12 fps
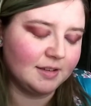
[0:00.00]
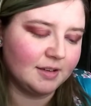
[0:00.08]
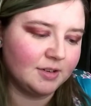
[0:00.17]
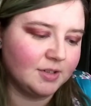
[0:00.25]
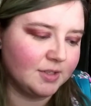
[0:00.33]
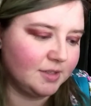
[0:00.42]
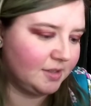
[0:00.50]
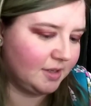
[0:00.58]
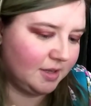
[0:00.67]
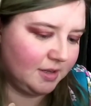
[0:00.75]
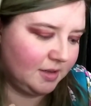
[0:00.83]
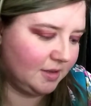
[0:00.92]
I'm
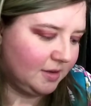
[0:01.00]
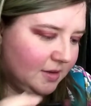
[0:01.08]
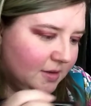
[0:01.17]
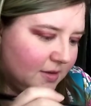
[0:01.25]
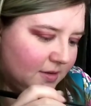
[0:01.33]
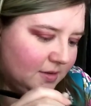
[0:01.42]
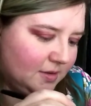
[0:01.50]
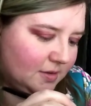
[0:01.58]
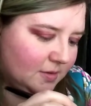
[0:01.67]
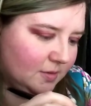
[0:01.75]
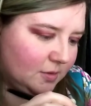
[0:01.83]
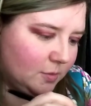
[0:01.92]

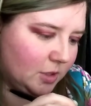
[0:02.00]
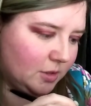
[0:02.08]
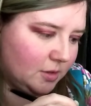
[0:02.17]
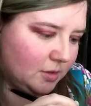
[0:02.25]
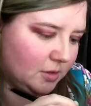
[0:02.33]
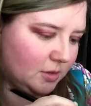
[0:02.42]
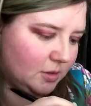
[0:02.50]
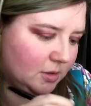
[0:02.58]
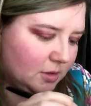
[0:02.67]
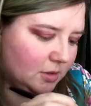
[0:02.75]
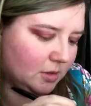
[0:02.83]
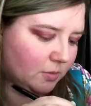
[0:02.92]
gonna go back to
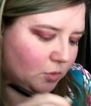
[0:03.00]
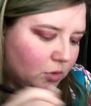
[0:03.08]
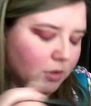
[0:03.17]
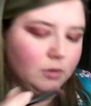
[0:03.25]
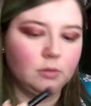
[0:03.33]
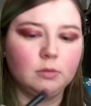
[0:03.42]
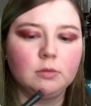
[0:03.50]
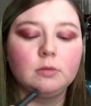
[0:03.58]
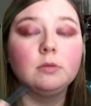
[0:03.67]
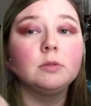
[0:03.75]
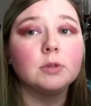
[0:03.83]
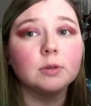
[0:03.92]
Enamorado
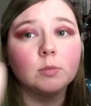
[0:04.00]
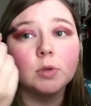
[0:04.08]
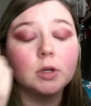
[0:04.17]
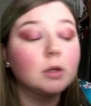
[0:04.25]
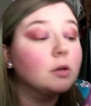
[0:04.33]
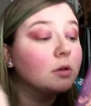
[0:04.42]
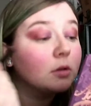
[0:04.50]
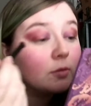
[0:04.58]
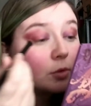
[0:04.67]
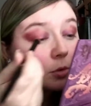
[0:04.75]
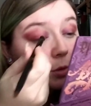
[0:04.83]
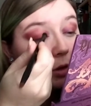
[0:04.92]
to blend it
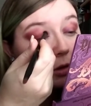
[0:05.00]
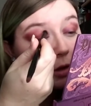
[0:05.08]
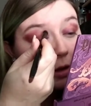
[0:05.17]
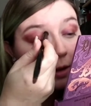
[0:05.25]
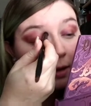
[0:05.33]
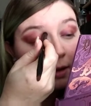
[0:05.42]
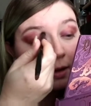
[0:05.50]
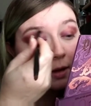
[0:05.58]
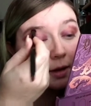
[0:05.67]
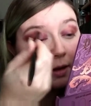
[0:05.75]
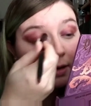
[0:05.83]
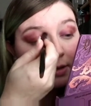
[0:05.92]
forward.
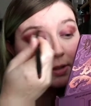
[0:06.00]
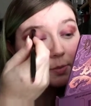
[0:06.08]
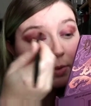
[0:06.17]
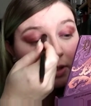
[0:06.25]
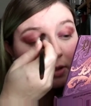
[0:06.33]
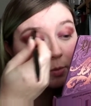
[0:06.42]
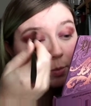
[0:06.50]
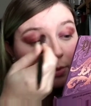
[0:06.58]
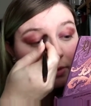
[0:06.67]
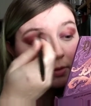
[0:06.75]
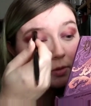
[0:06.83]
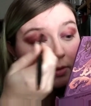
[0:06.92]
I just pick up
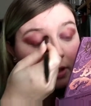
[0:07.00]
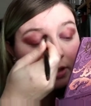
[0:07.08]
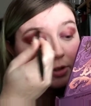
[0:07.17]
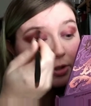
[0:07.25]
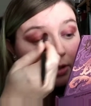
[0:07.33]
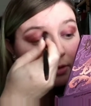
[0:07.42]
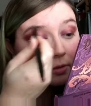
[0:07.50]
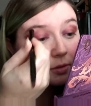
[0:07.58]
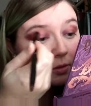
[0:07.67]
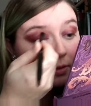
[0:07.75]
eyeshadow